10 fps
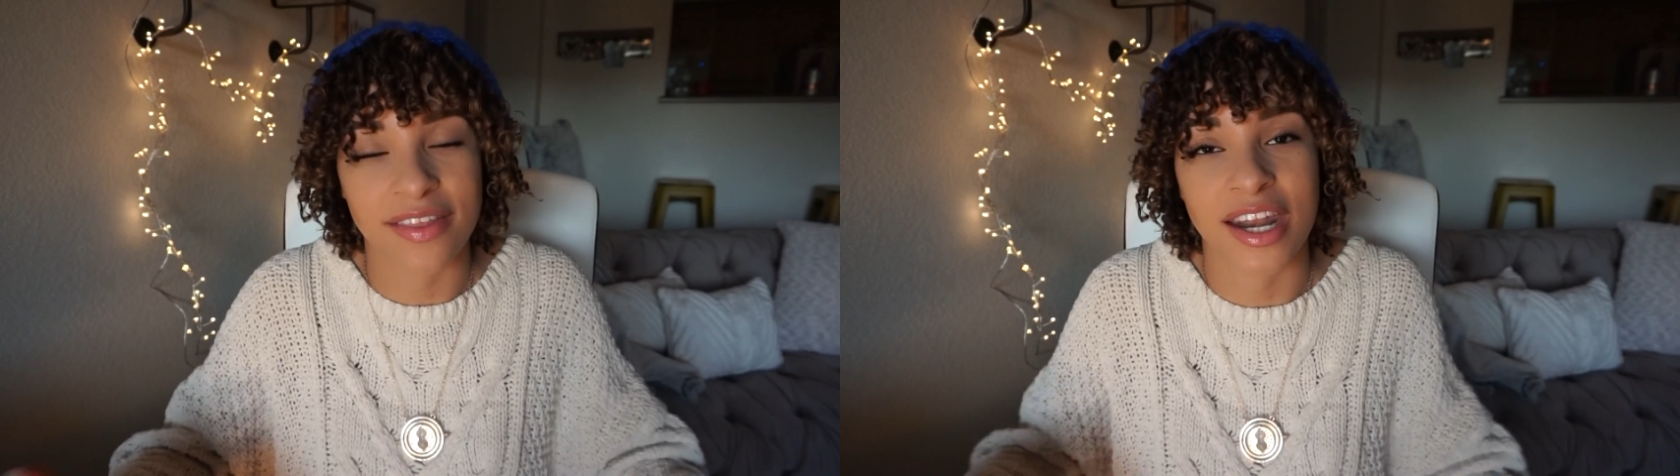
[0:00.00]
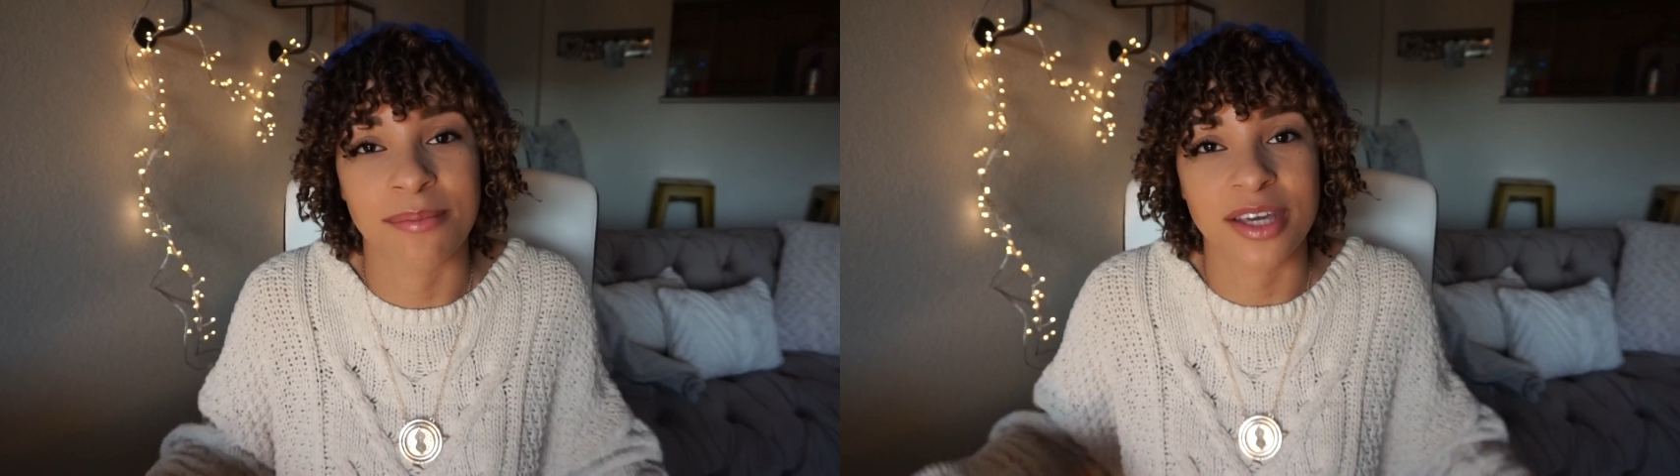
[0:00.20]

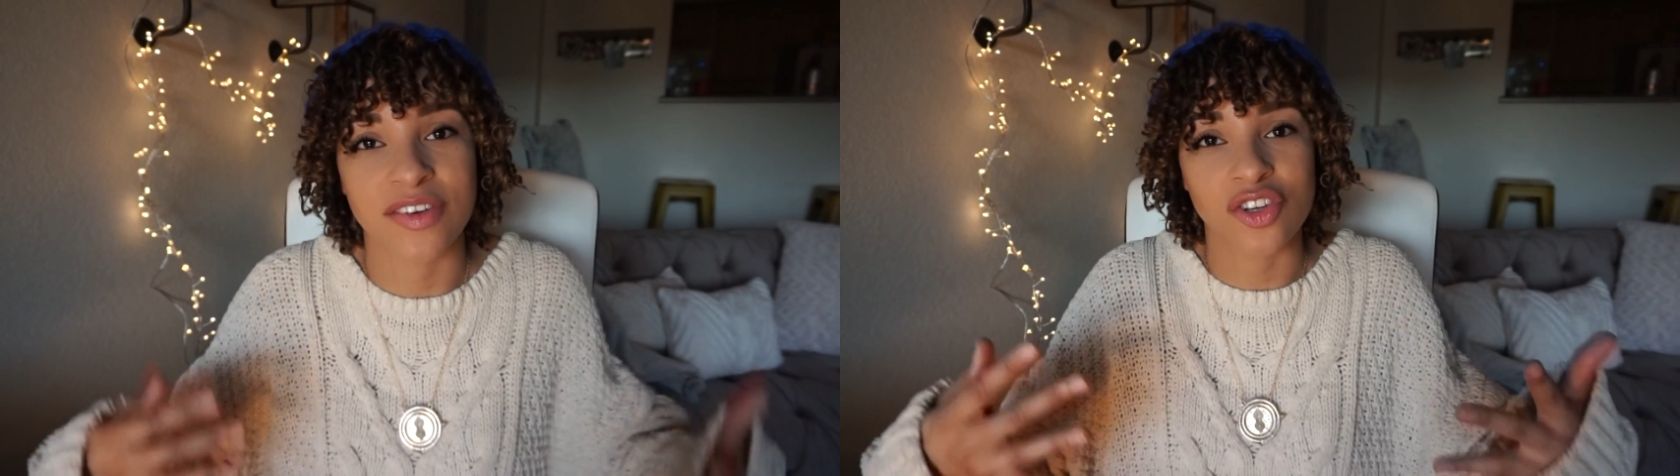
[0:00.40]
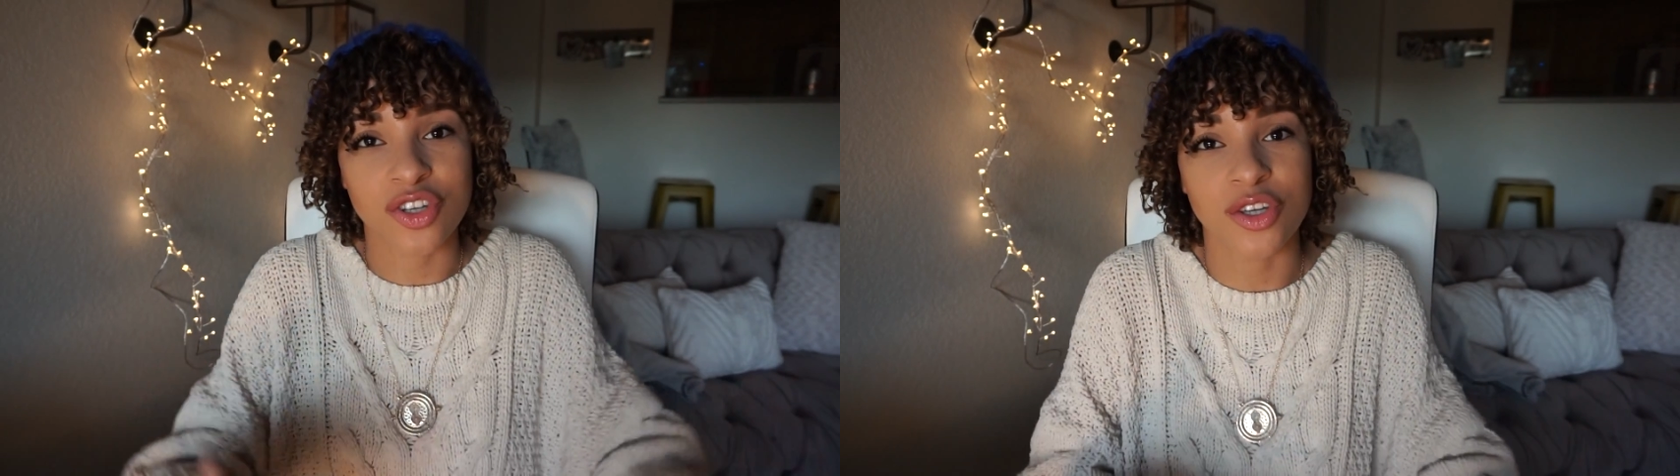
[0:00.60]
that I'm
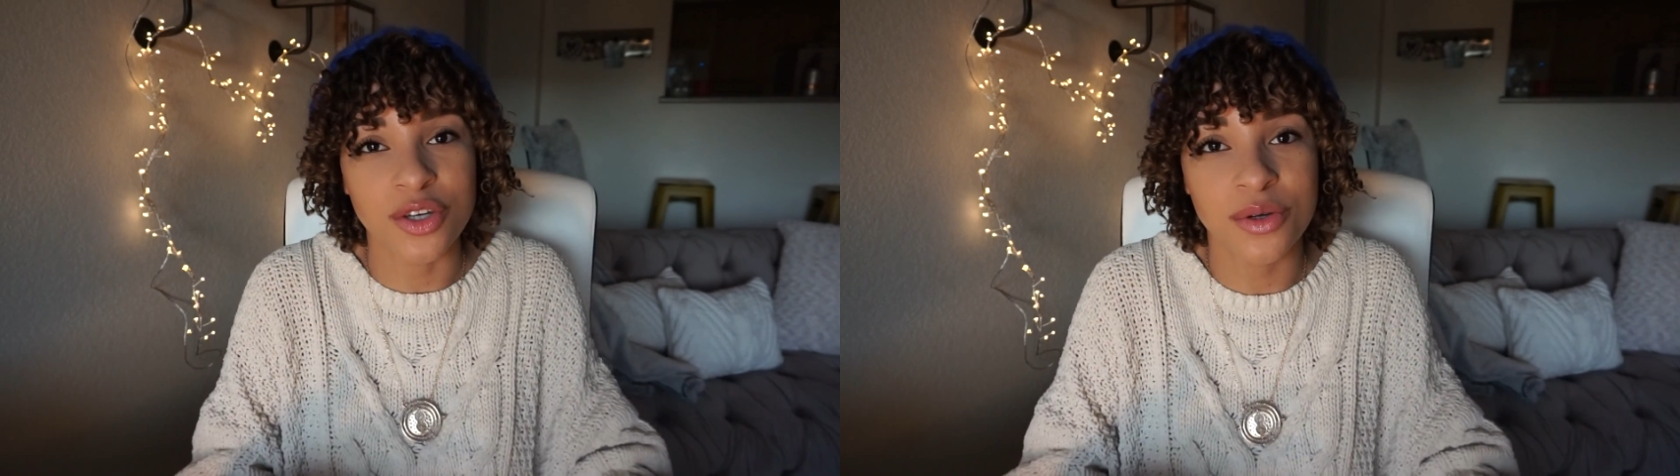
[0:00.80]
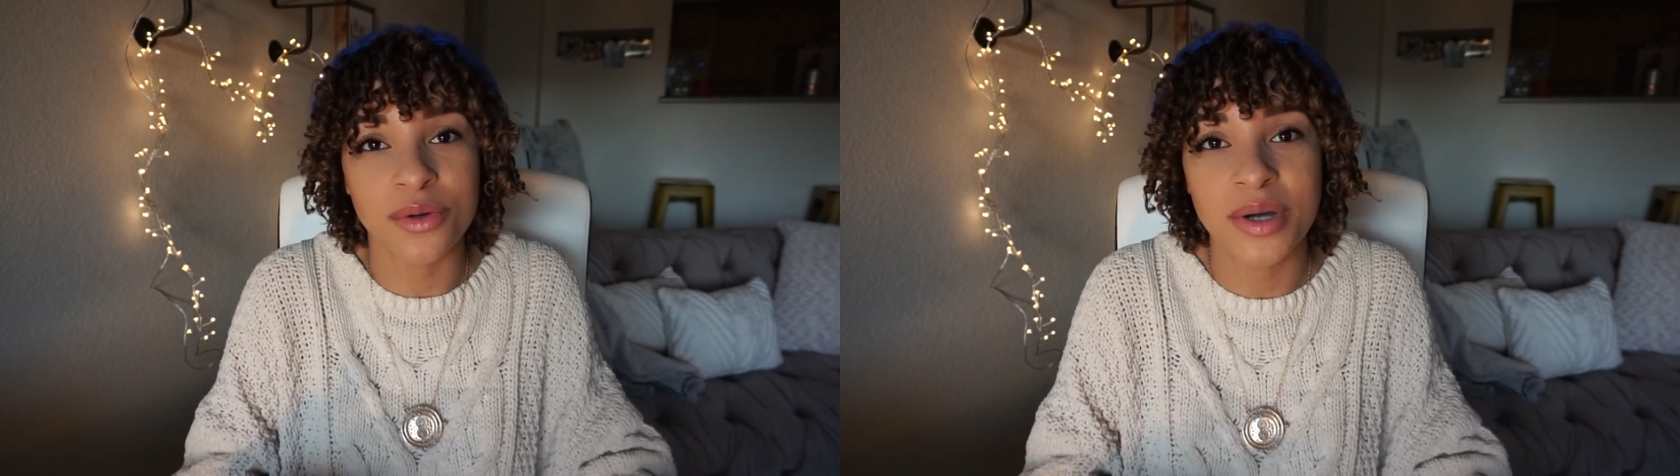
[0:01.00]
giving to
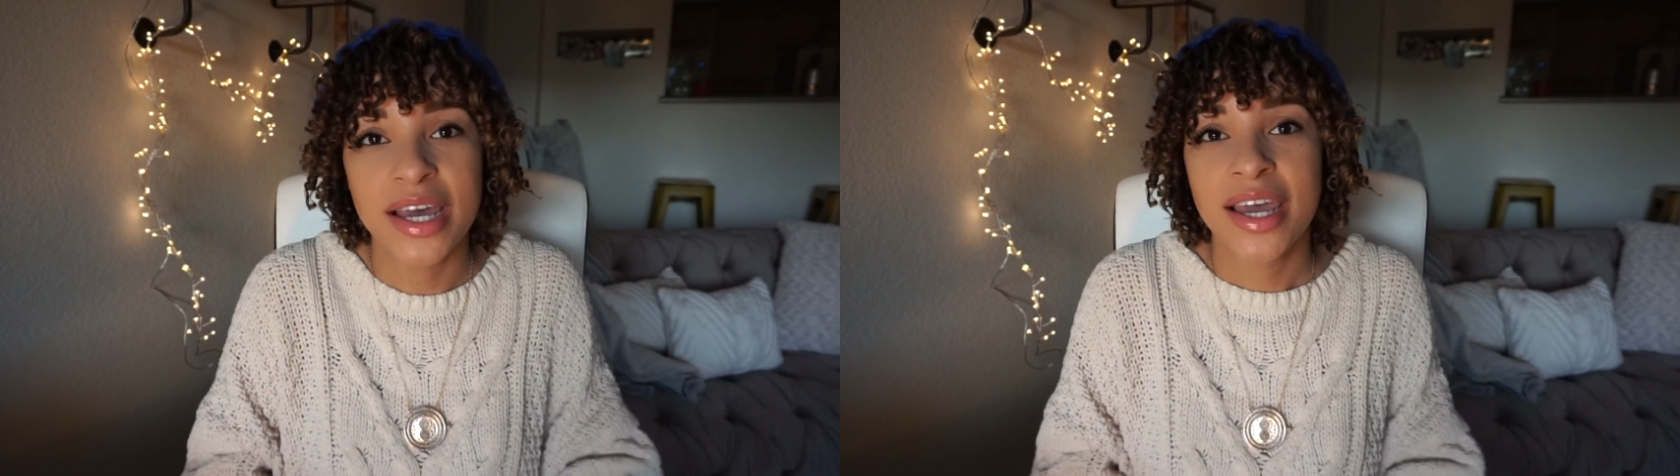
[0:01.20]
you